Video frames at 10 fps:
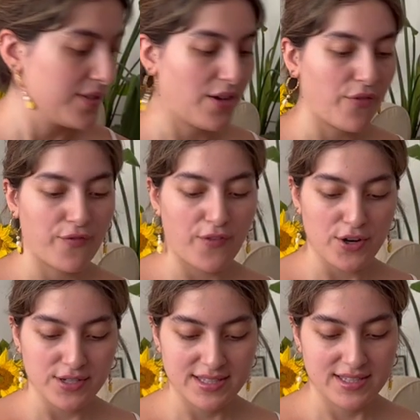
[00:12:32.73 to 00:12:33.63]
the
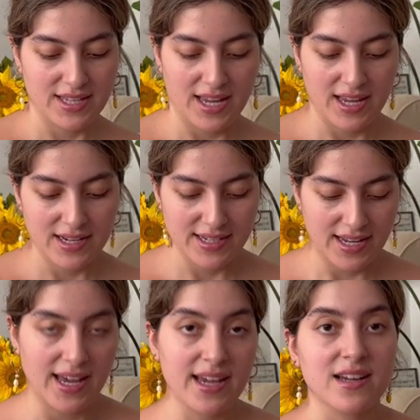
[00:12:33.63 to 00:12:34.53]
first thing
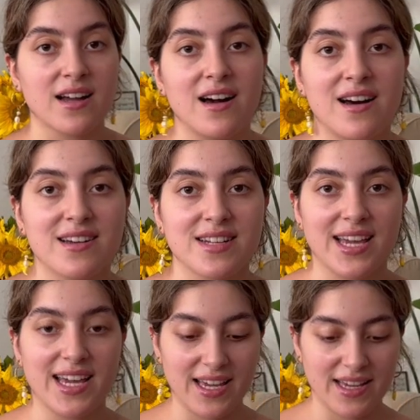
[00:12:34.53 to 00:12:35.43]
that I got
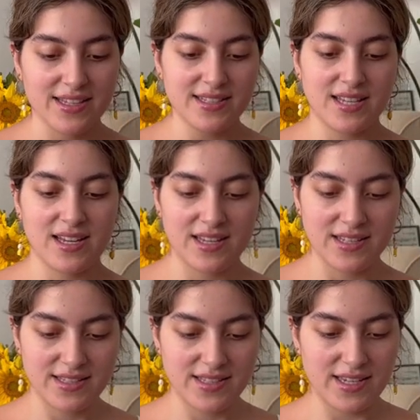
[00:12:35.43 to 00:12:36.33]
is
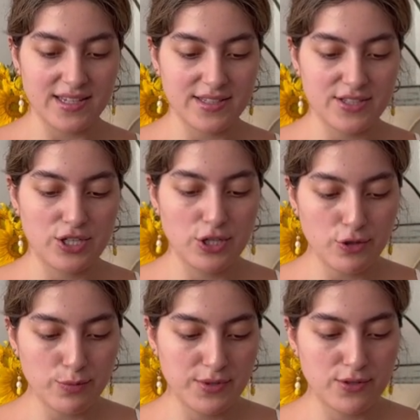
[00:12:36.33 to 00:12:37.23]
this
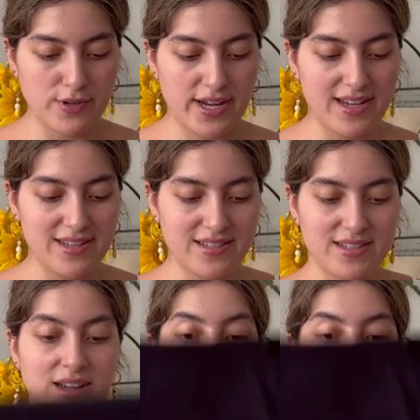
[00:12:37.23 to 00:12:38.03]
tube dress